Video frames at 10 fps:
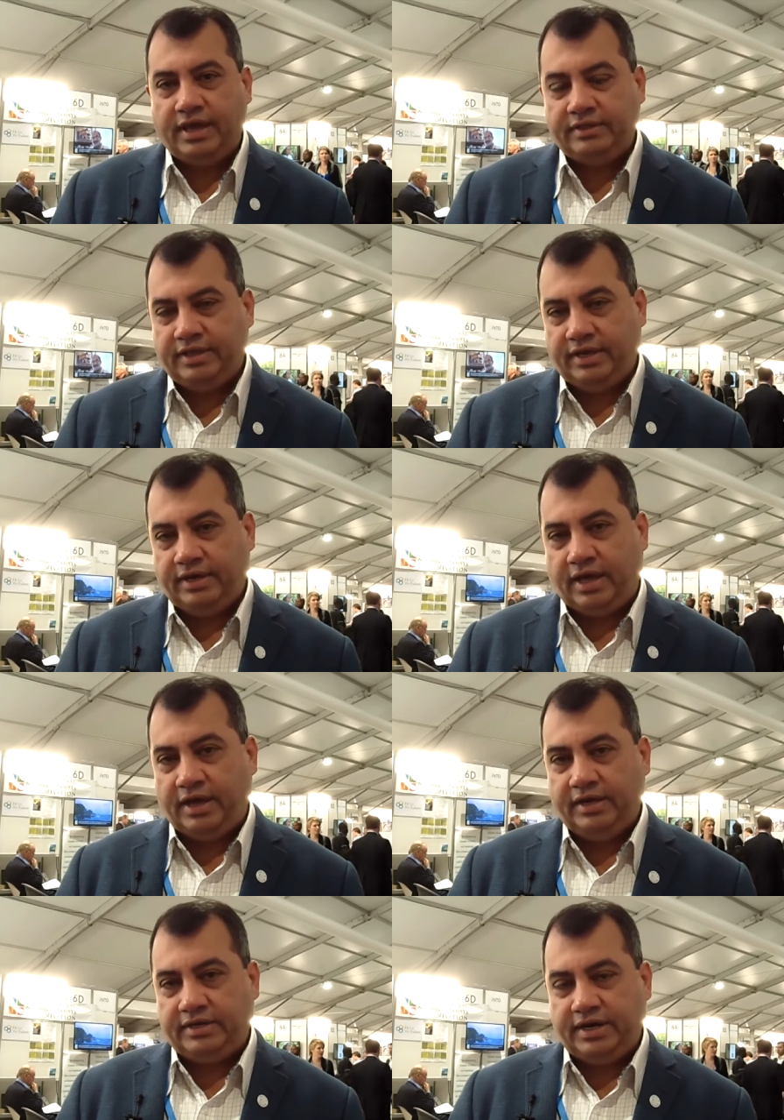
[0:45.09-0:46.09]
And then
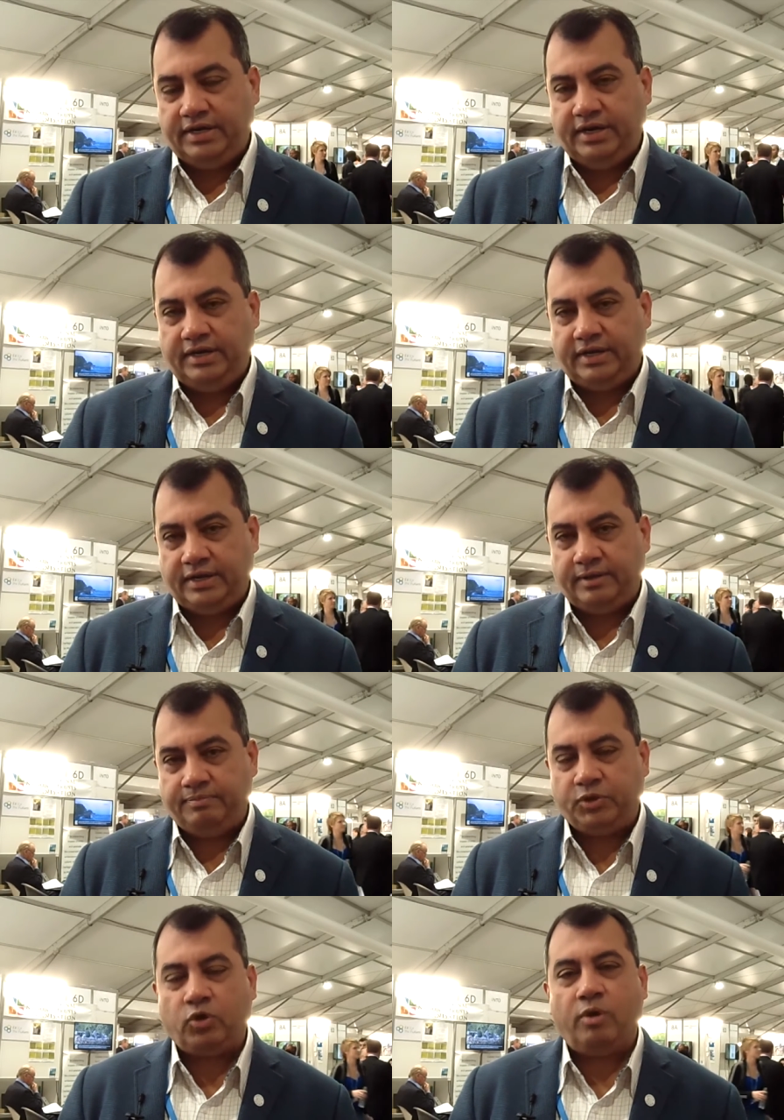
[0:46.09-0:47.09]
I attended uh,
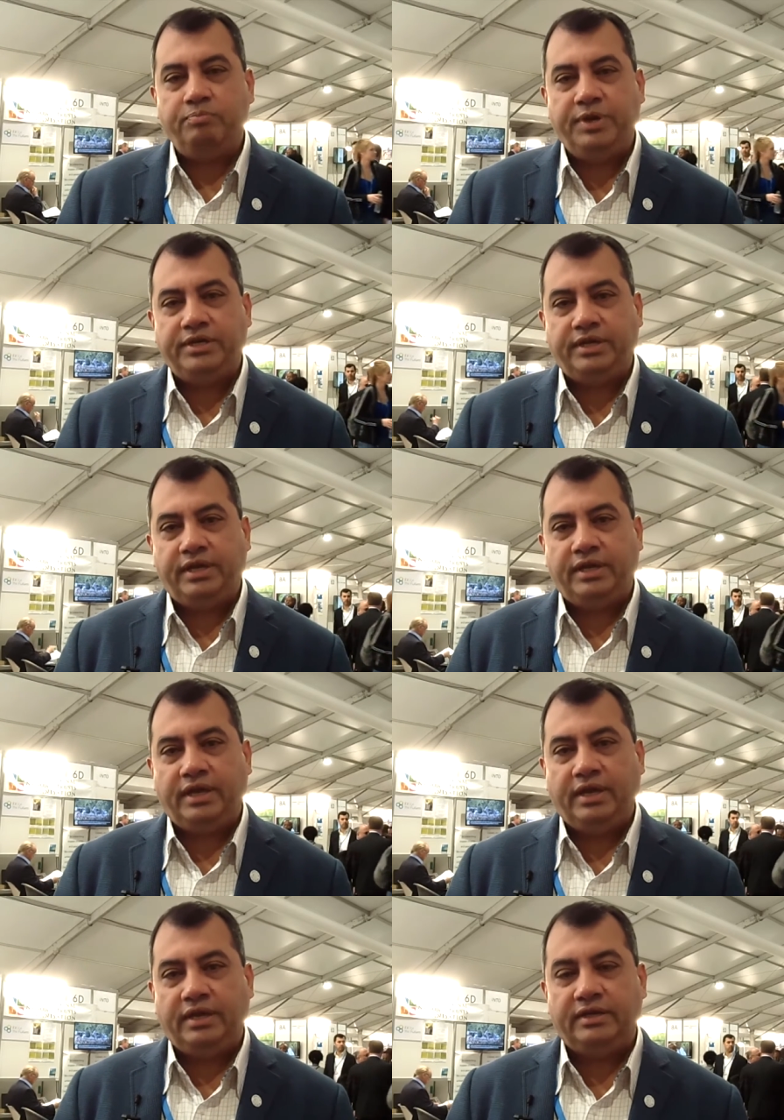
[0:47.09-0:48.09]
the COP meeting
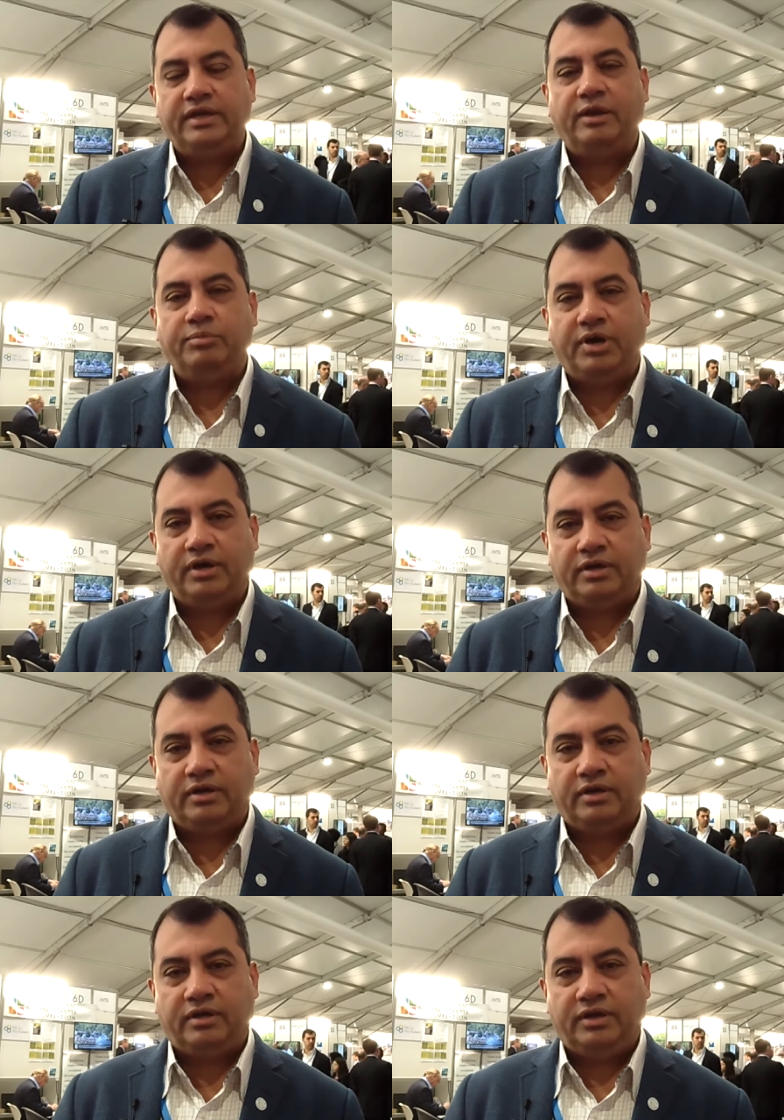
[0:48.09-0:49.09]
in Denmark,
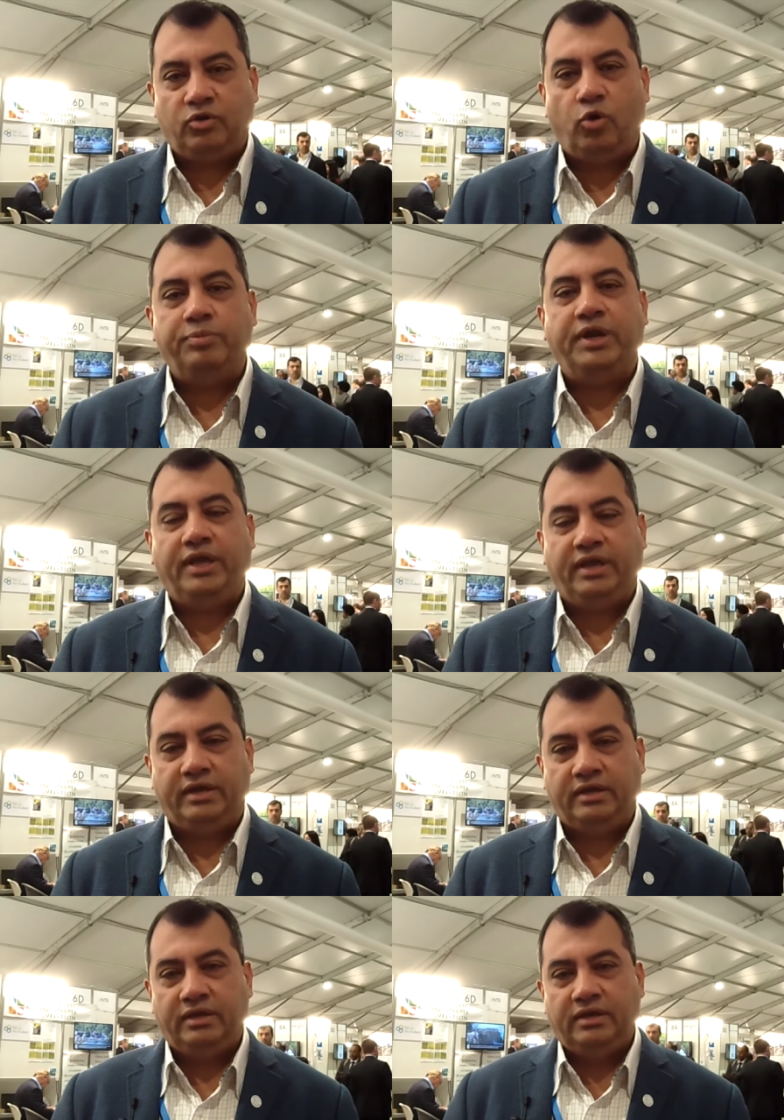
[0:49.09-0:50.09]
uh, in
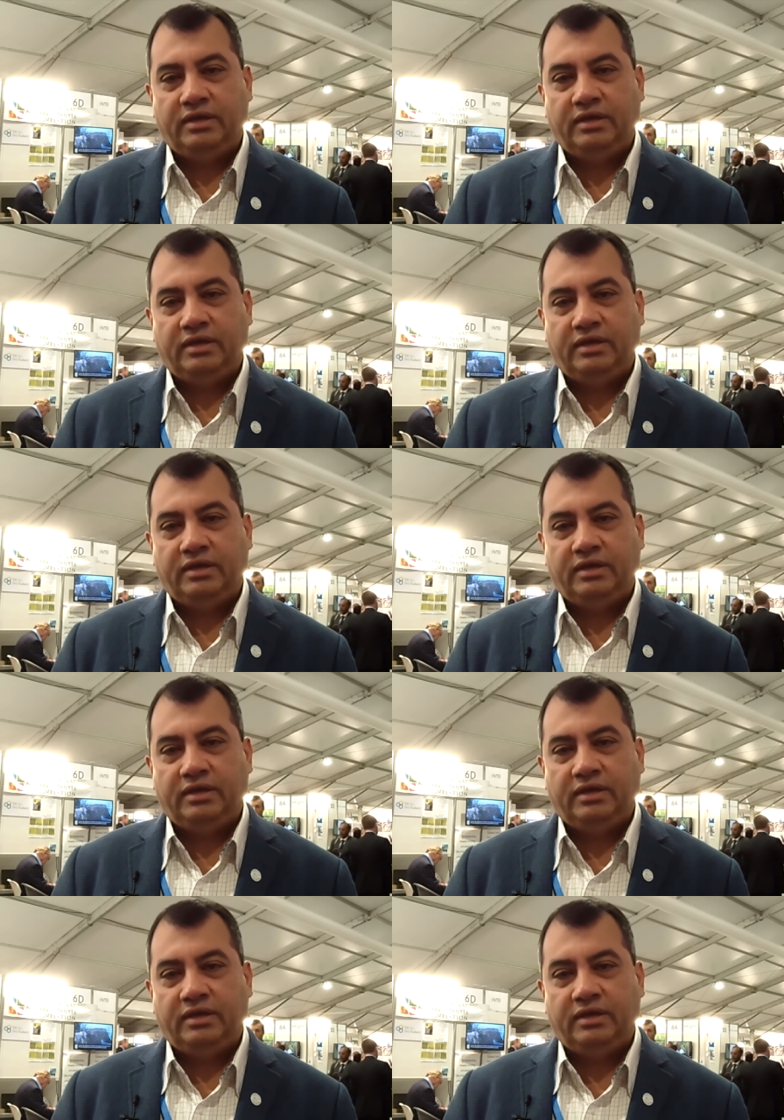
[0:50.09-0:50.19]
Copenhagen,